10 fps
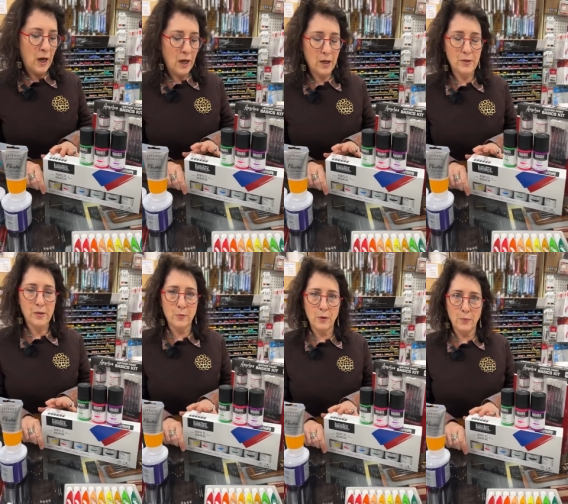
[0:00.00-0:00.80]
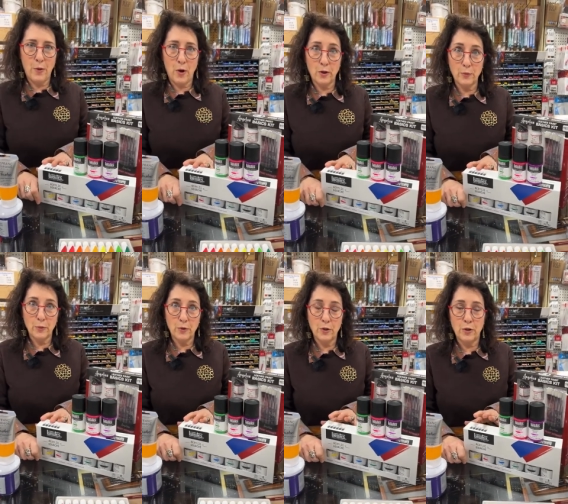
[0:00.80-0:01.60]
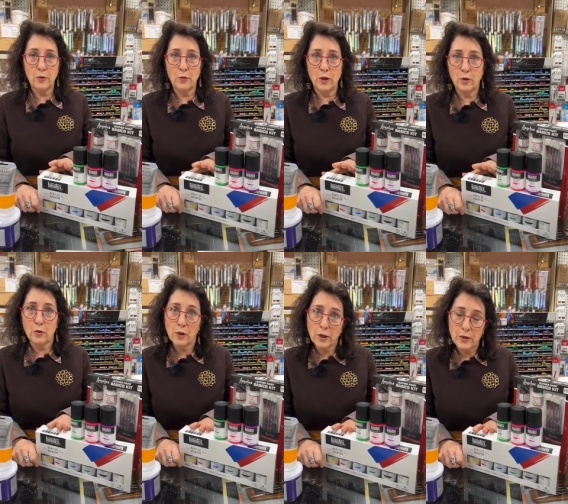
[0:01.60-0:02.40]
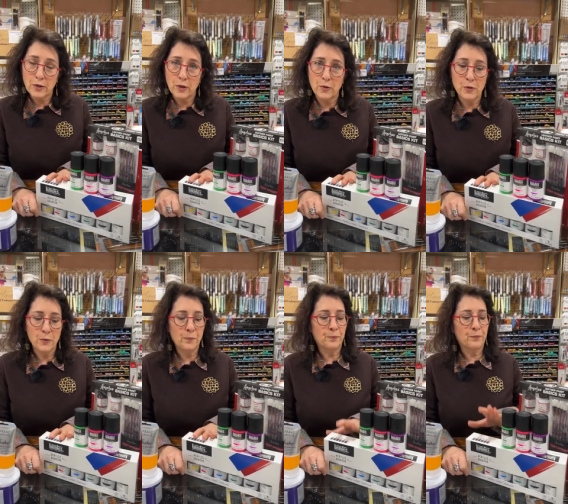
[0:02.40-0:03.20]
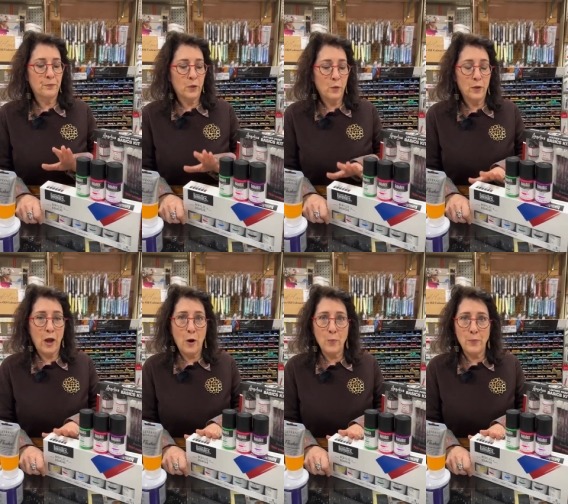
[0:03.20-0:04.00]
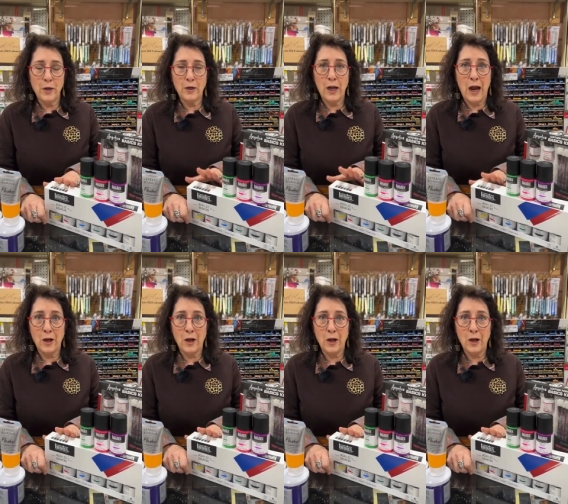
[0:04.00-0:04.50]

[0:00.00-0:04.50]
has some of the polymer that your acrylics use without being an